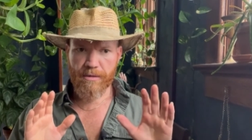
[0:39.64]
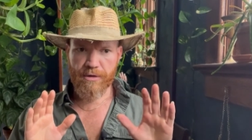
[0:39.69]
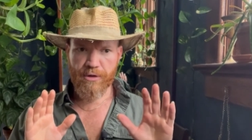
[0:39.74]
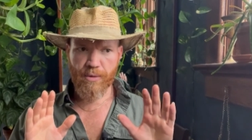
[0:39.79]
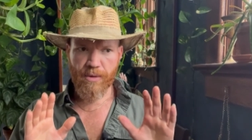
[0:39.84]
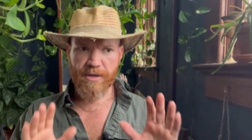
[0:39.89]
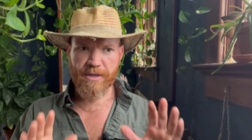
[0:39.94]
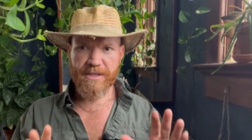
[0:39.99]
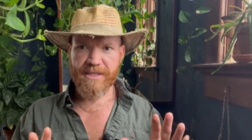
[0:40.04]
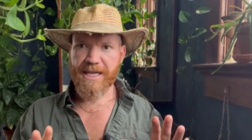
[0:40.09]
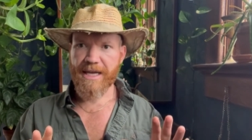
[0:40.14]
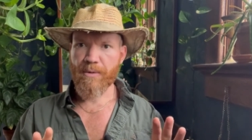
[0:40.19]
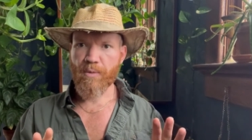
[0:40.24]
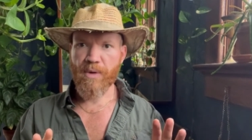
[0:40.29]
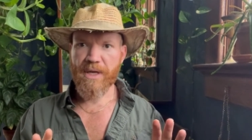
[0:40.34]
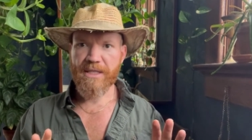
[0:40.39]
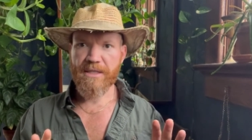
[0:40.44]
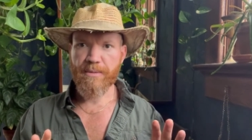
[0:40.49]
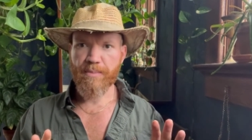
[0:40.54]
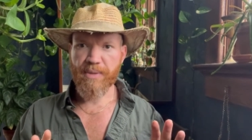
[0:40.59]
understand
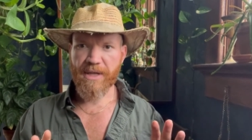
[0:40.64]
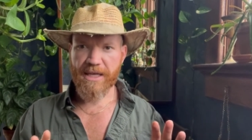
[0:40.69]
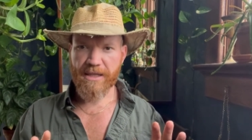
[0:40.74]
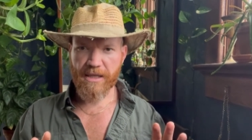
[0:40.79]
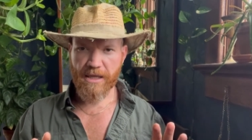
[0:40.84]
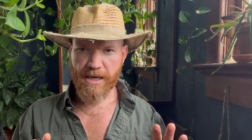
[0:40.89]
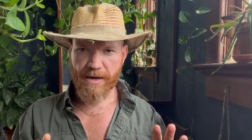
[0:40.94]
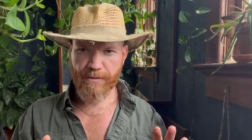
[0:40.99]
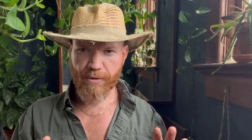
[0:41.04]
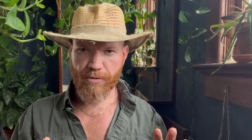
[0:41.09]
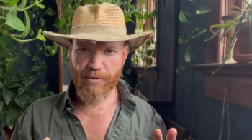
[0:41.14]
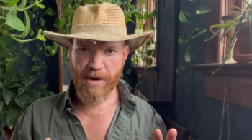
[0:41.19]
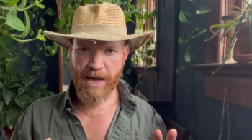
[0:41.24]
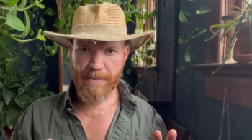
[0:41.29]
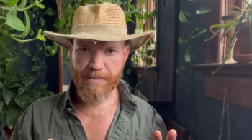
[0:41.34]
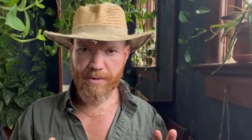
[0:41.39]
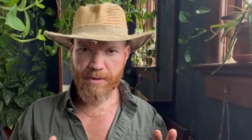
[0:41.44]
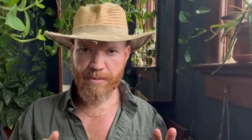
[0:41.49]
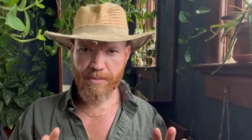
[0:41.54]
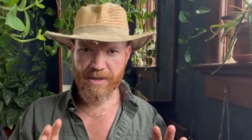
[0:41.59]
when to plant the cover
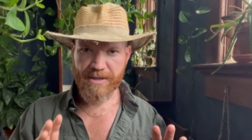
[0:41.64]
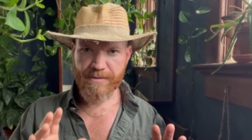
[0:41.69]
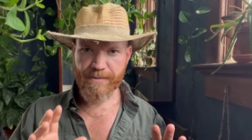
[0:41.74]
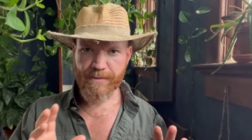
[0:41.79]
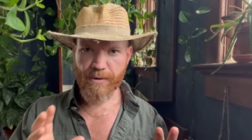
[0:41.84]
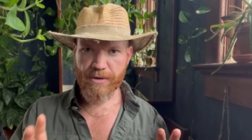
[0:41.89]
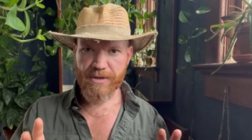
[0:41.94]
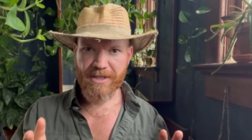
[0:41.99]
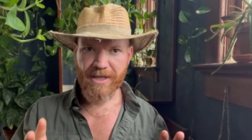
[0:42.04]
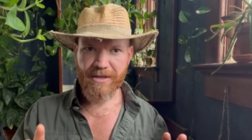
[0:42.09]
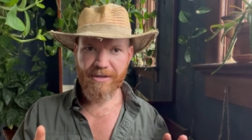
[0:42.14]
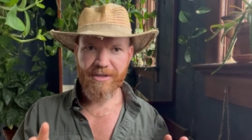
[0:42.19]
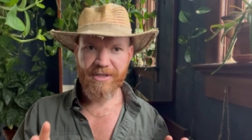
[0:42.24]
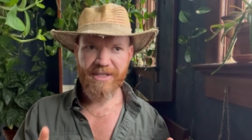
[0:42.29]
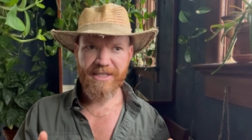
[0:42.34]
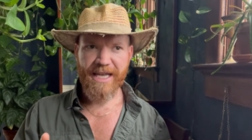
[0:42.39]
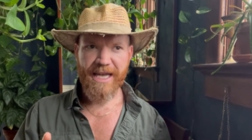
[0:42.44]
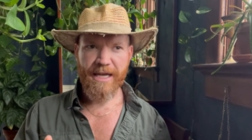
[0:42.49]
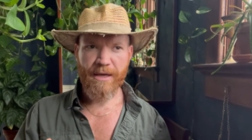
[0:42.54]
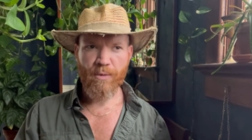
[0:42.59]
crop, you must first
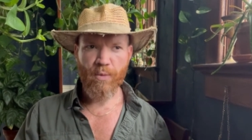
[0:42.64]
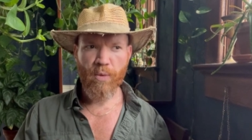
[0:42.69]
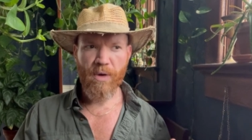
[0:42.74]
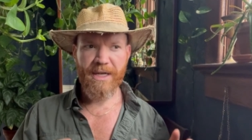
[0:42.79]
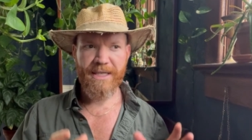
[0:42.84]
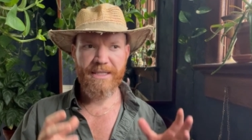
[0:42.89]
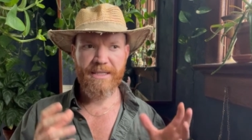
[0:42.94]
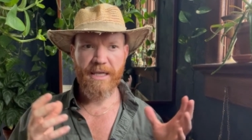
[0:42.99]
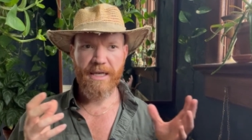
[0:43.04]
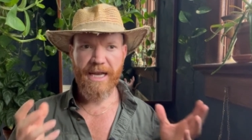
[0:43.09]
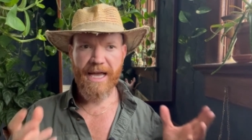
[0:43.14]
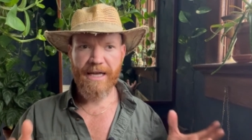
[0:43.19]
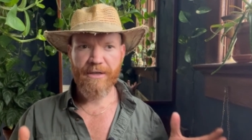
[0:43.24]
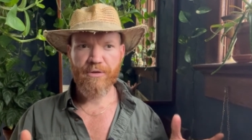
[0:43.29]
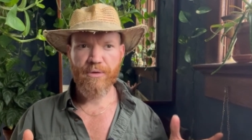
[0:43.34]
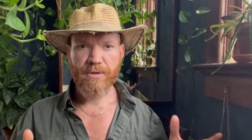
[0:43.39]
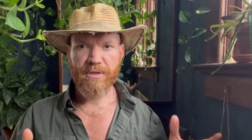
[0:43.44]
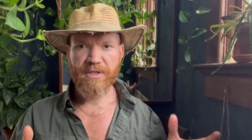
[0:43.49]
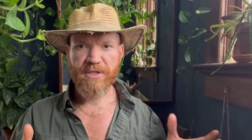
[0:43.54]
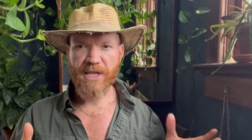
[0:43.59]
understand what is the
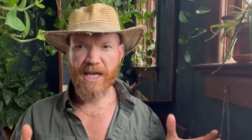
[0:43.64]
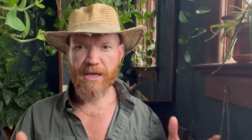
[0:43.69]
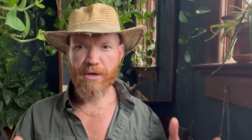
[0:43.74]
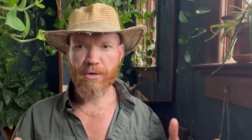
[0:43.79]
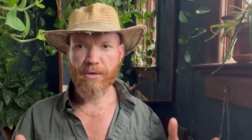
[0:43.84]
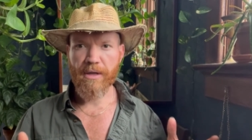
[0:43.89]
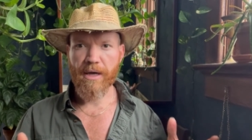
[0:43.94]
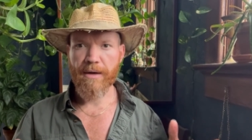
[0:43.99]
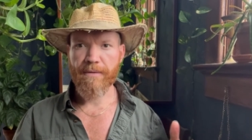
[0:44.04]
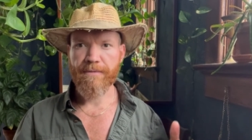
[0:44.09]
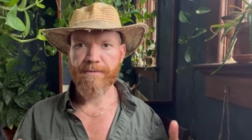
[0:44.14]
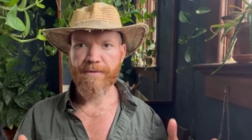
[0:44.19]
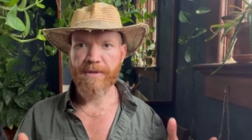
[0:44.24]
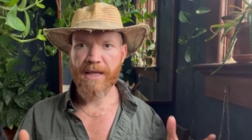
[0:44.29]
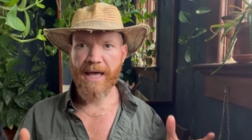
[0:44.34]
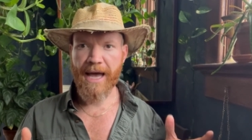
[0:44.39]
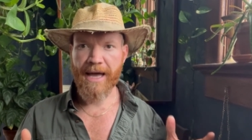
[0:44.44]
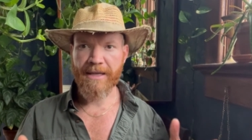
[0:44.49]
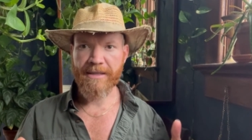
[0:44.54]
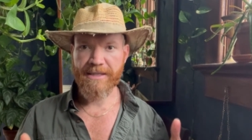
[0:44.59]
natural cycle of
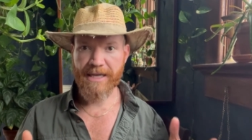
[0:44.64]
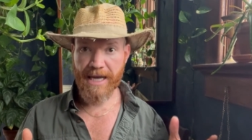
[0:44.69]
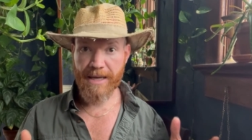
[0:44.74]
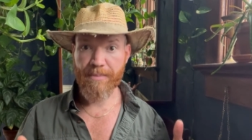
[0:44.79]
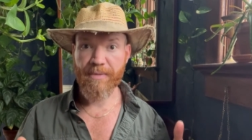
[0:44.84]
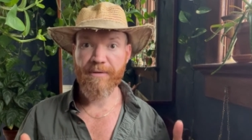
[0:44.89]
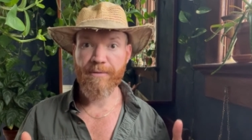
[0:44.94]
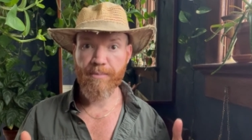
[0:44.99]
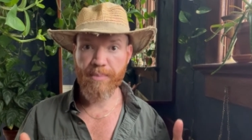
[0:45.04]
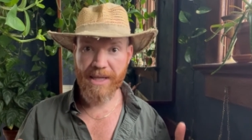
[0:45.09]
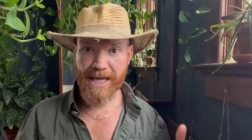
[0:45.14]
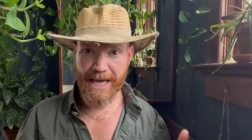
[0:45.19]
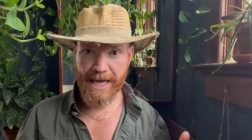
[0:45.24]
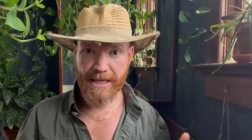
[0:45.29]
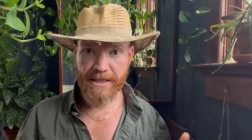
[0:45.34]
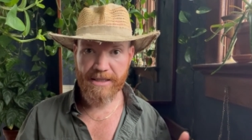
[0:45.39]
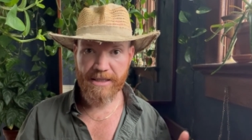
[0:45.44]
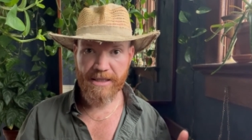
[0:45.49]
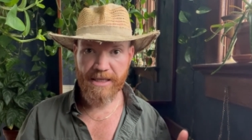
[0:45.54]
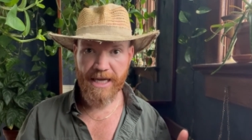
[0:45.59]
that type of
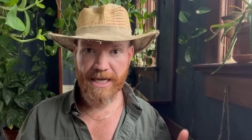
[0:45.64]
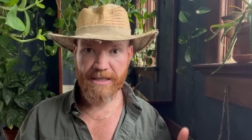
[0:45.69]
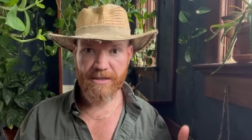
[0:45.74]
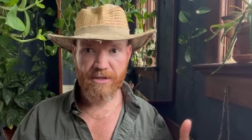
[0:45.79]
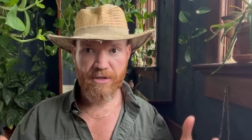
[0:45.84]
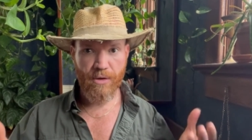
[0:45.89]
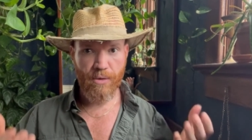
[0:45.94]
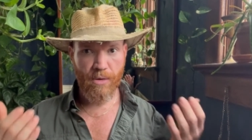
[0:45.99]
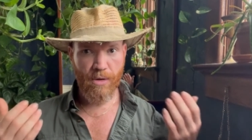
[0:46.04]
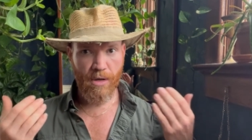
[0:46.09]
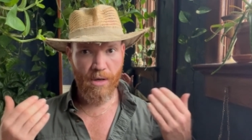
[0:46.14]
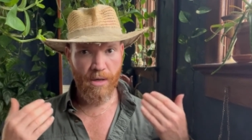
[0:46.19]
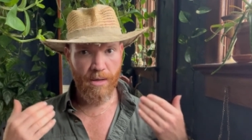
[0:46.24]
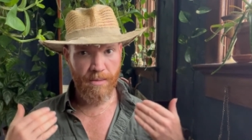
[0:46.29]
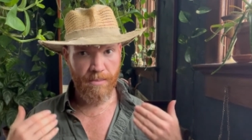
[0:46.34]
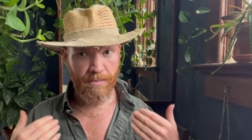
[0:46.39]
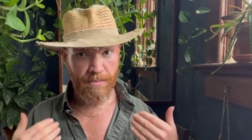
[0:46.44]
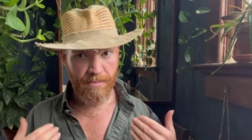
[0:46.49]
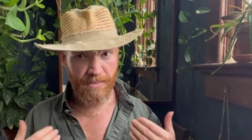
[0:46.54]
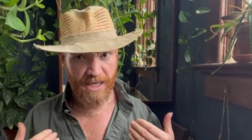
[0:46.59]
plant. And so
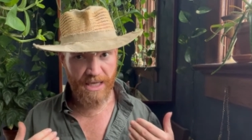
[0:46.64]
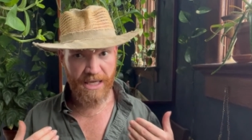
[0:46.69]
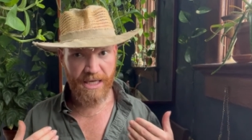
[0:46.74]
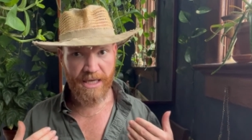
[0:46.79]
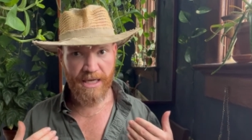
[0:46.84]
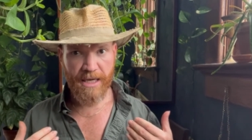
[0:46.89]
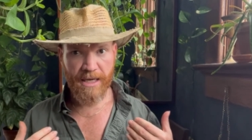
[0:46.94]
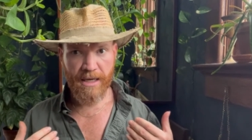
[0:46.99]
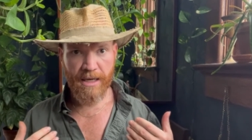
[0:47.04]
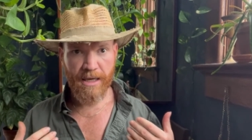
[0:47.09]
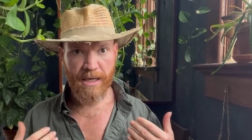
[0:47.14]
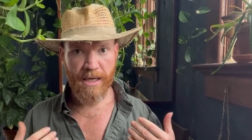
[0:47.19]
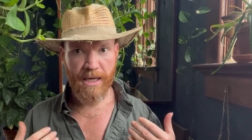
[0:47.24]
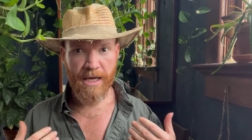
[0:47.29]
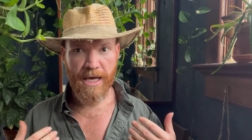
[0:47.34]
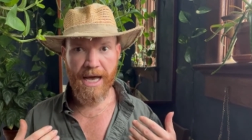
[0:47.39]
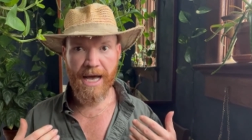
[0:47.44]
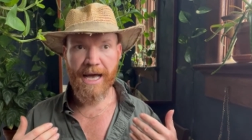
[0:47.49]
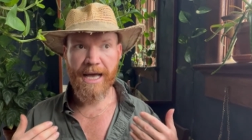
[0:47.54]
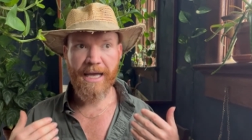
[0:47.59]

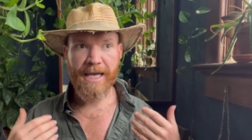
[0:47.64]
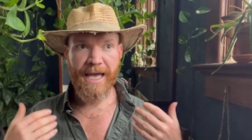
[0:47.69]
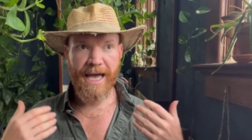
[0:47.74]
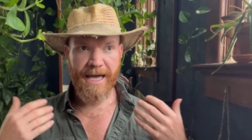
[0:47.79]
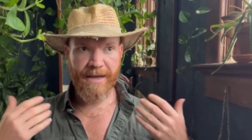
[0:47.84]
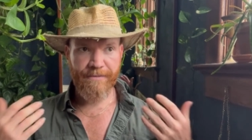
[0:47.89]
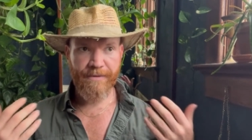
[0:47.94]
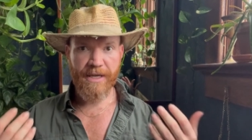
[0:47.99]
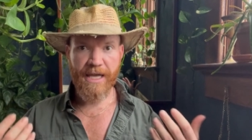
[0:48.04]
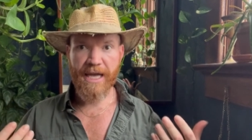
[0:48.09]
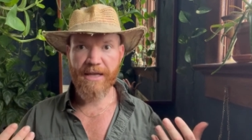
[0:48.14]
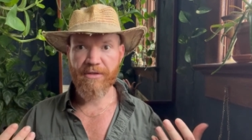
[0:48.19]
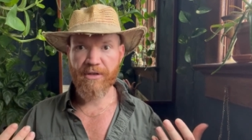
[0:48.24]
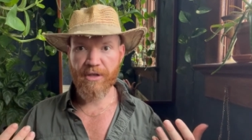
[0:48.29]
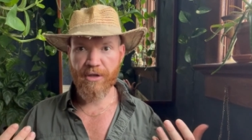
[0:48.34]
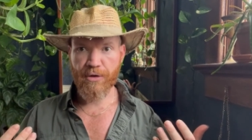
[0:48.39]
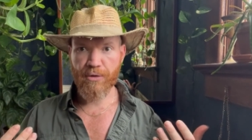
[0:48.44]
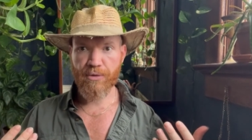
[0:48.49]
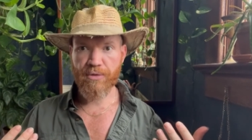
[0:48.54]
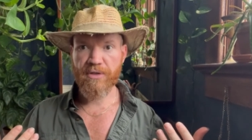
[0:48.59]
I advocate the
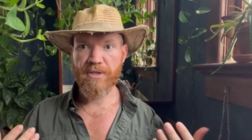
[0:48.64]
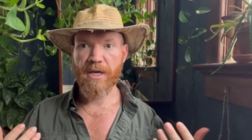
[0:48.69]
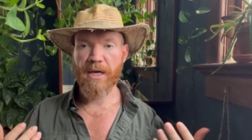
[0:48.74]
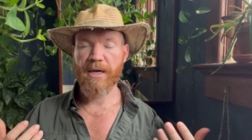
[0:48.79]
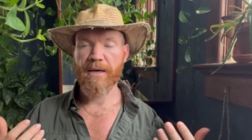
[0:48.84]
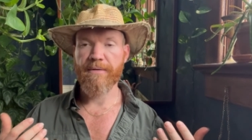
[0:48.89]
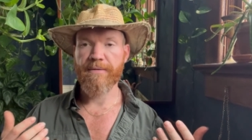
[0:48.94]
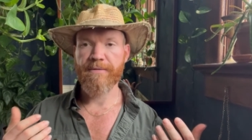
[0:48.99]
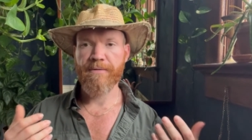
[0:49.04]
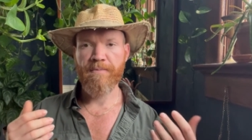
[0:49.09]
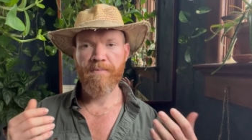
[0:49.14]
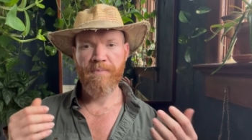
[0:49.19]
use of